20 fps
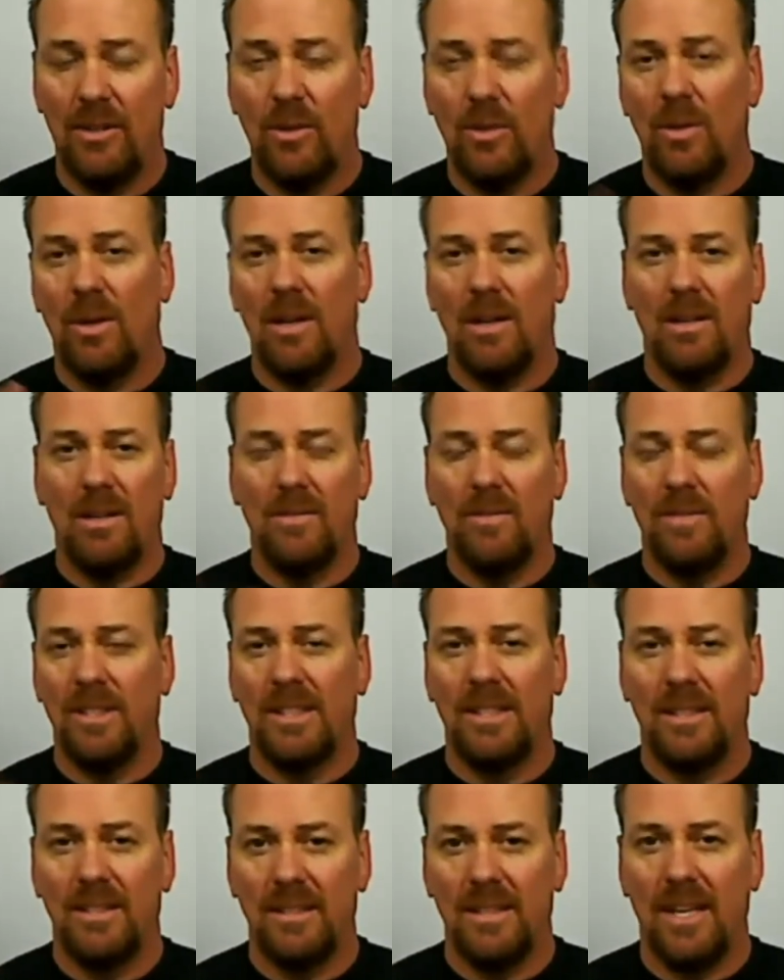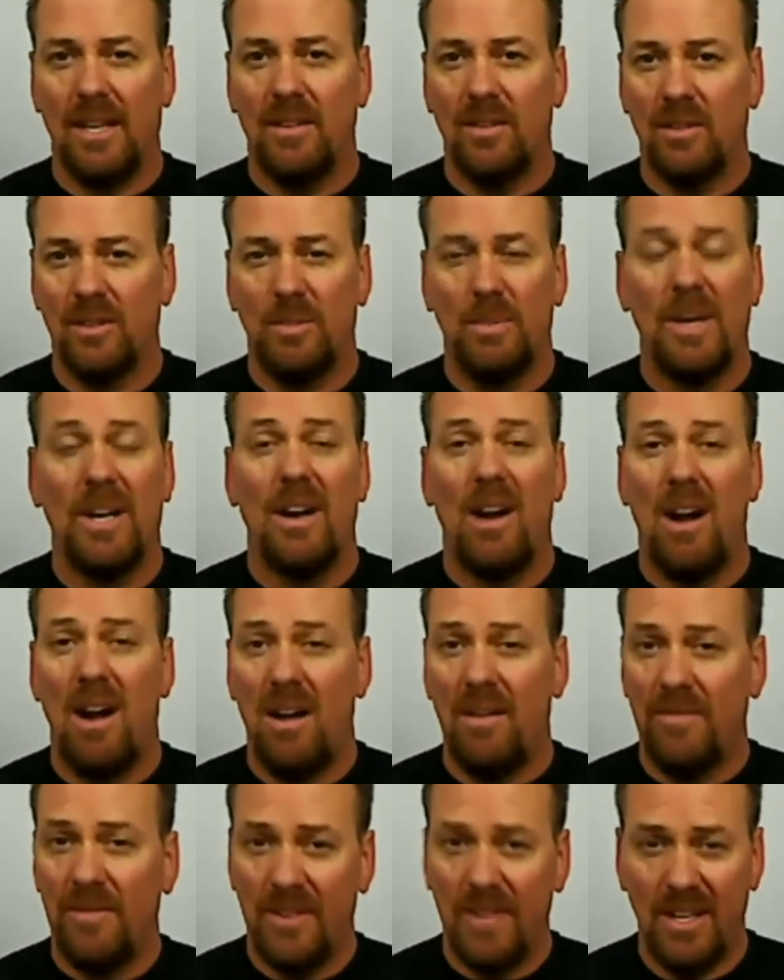due to our conflicting schedules, but
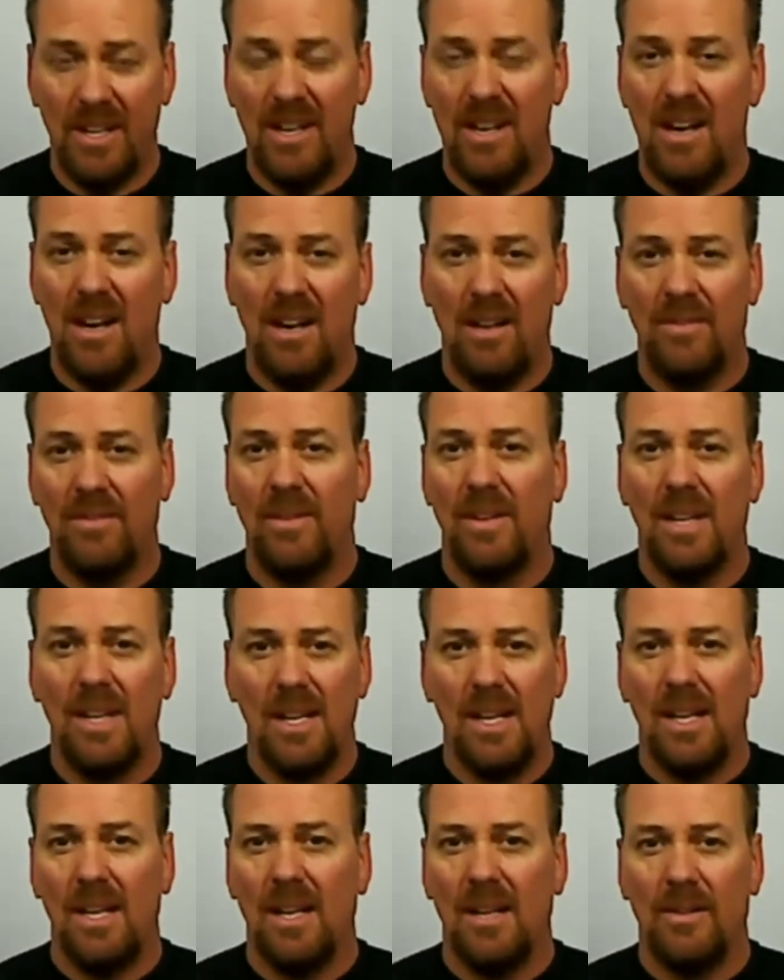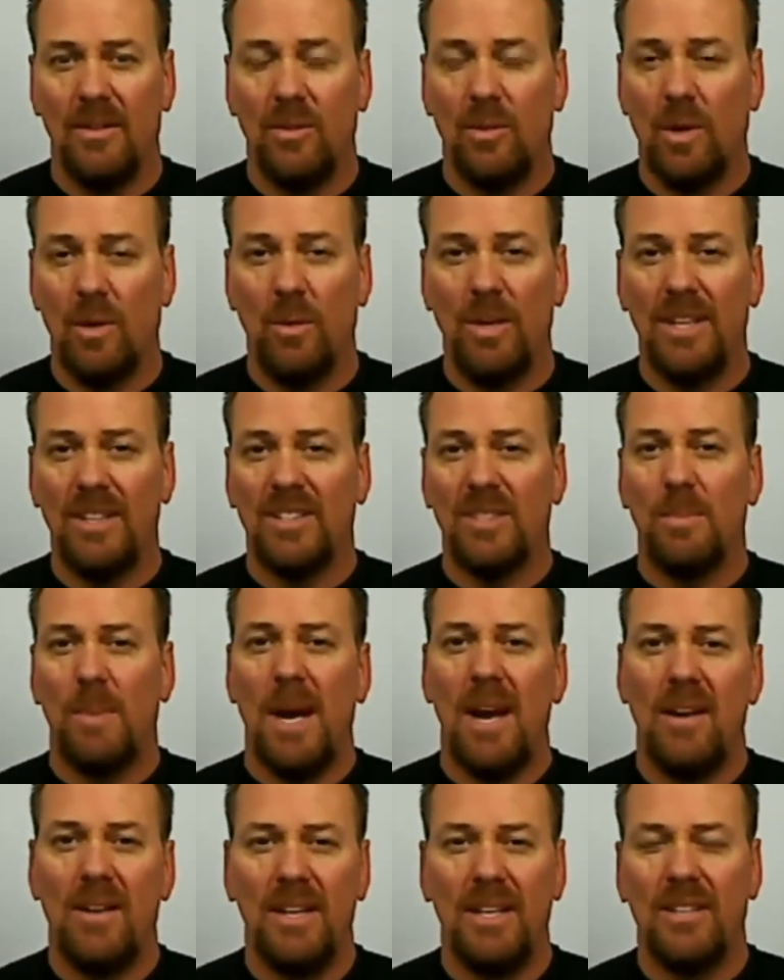often enough to where we
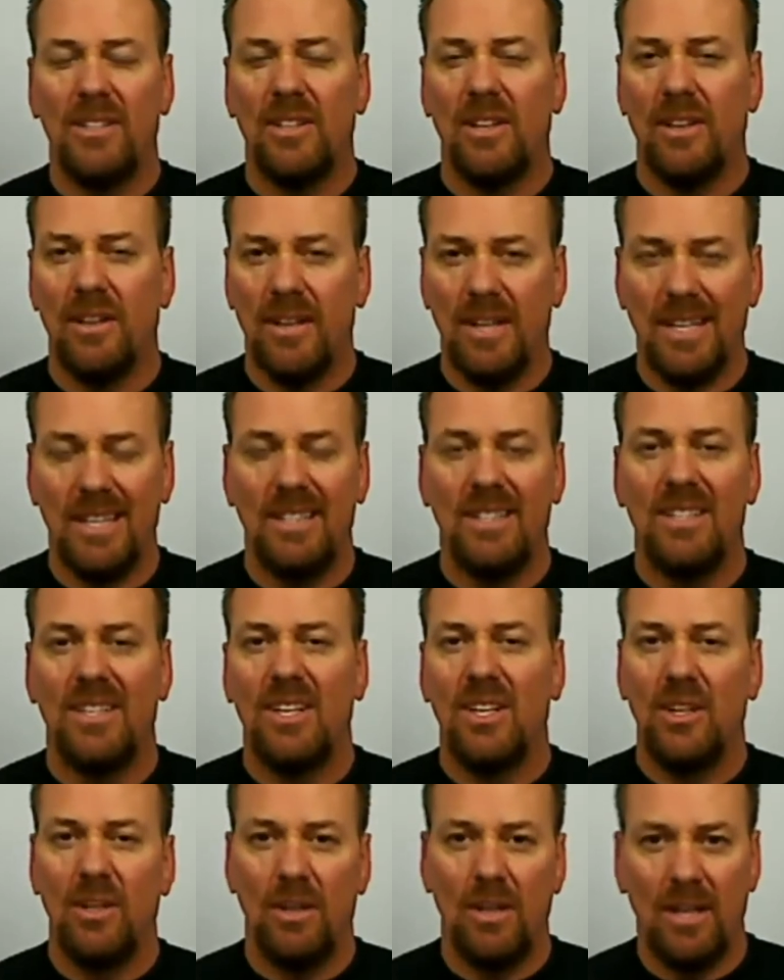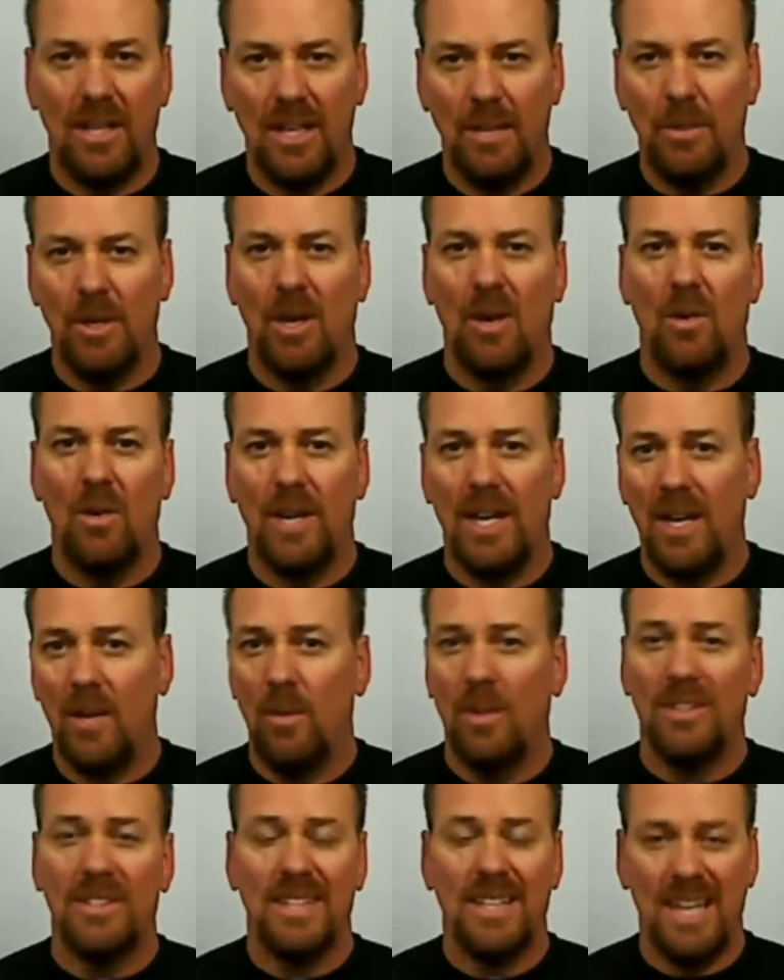inspire each other to continue to keep going. He
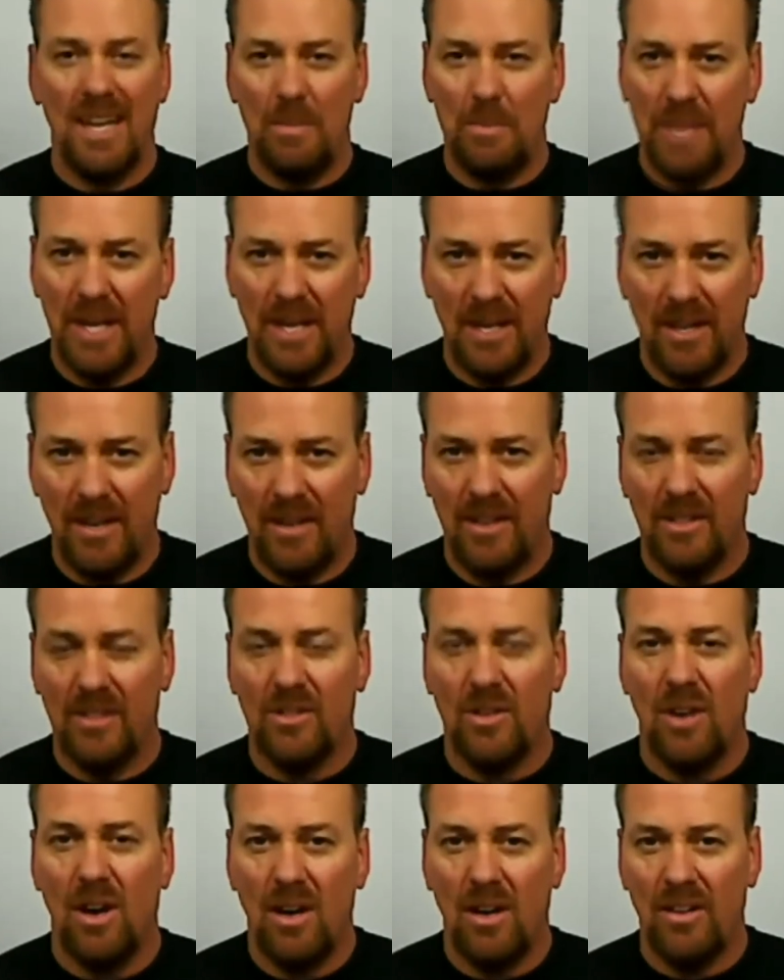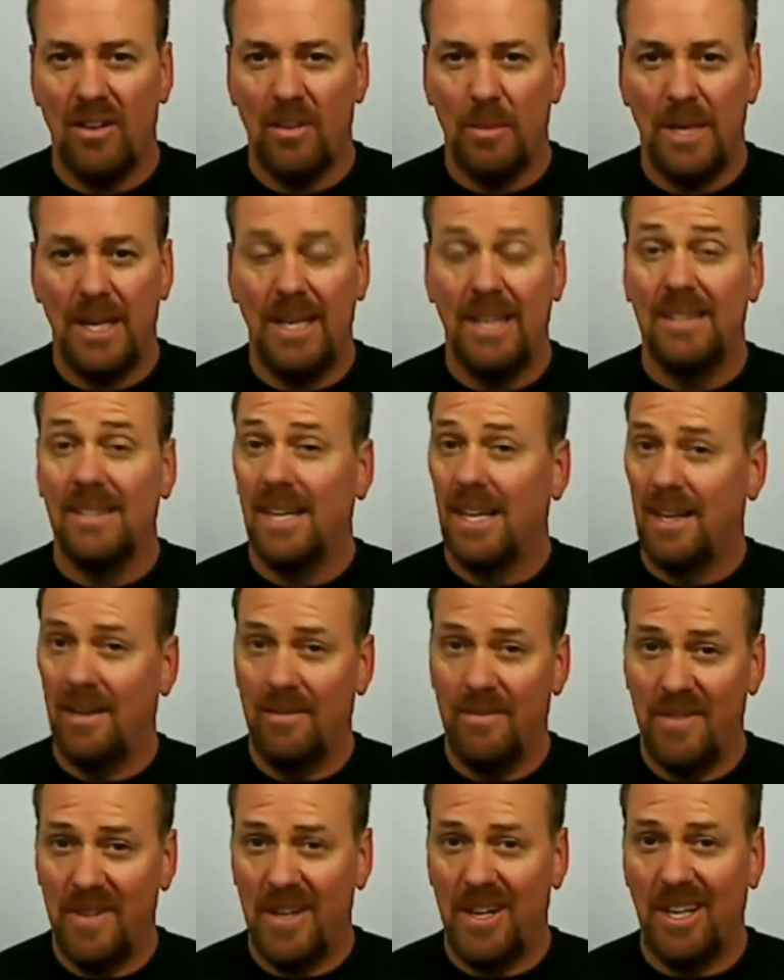wants to get bigger and stronger than me, and he's
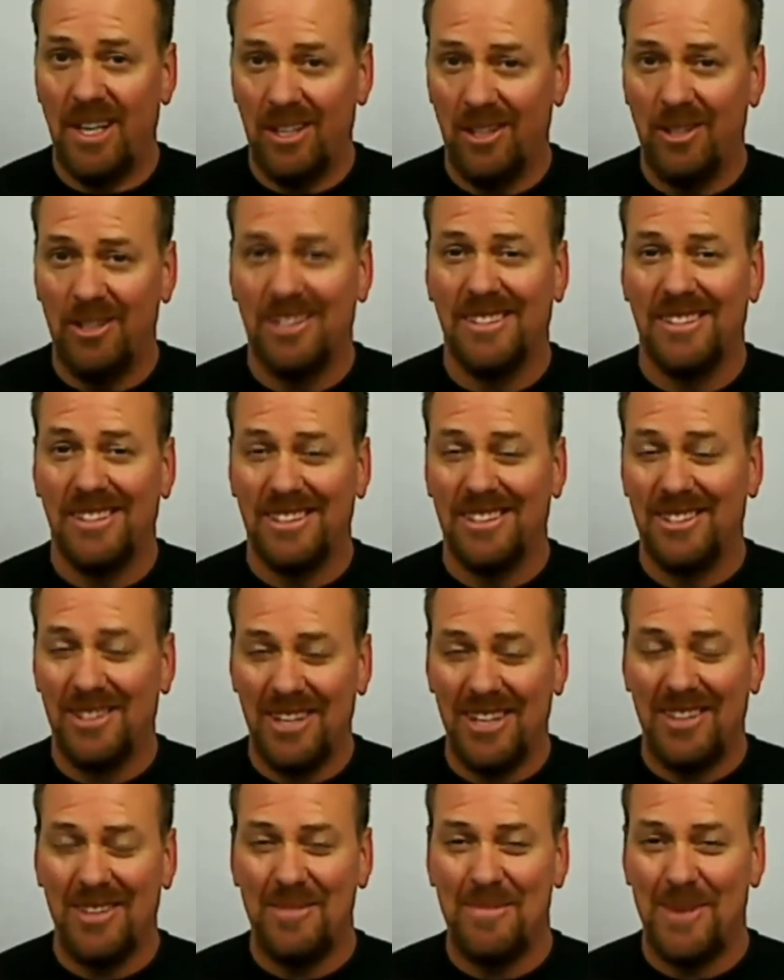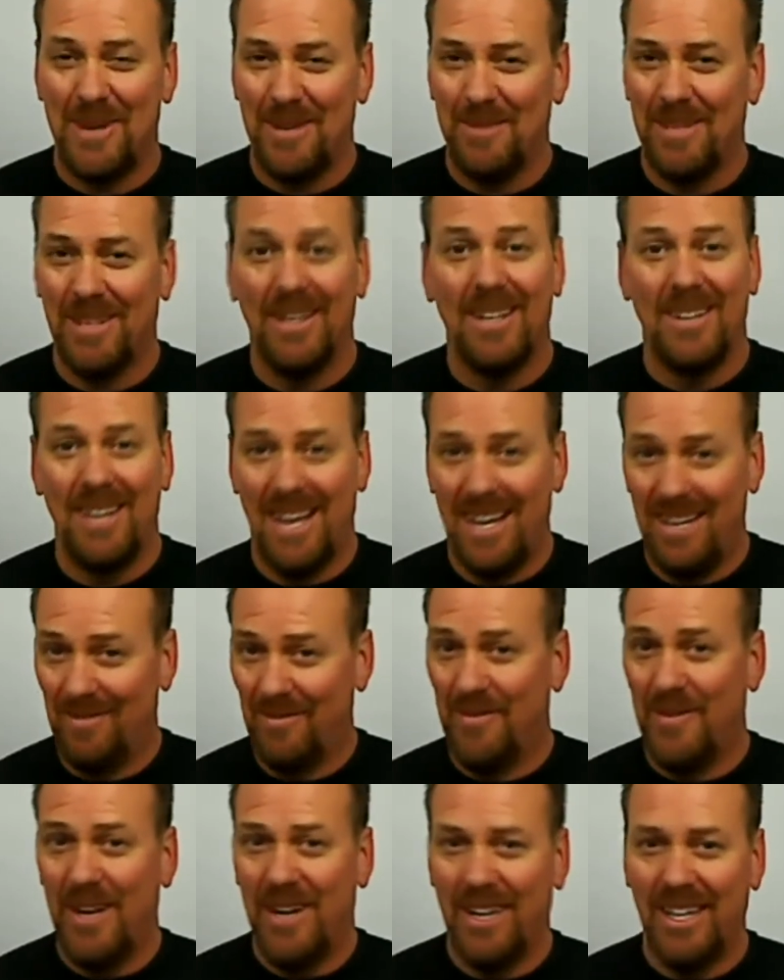getting very close on the strength department.
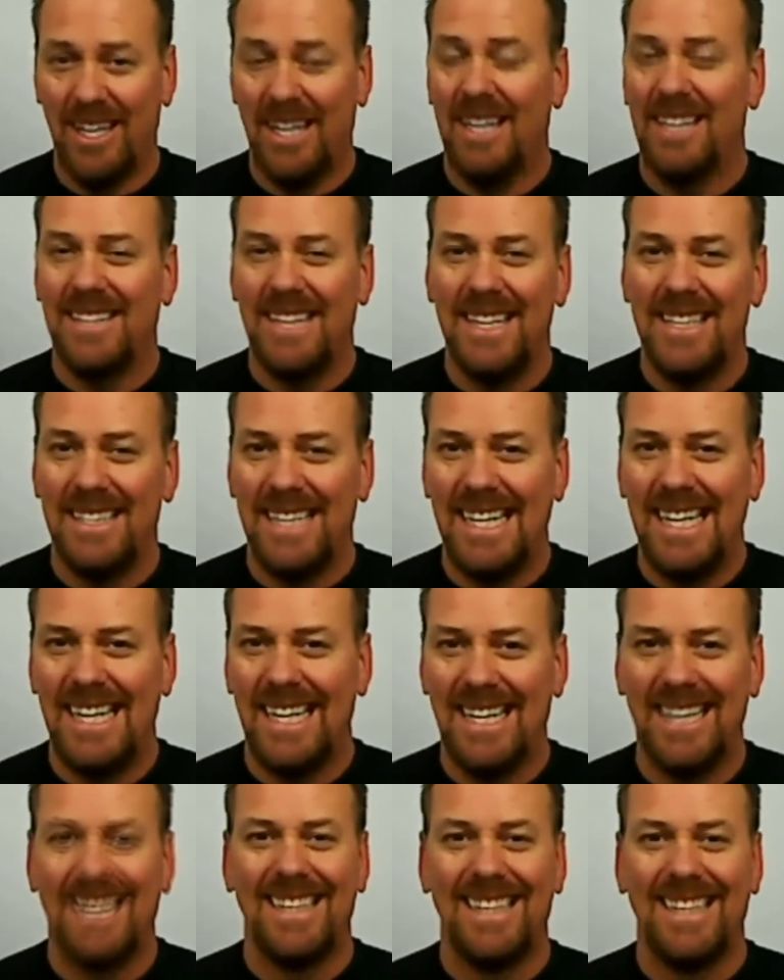And he's 18.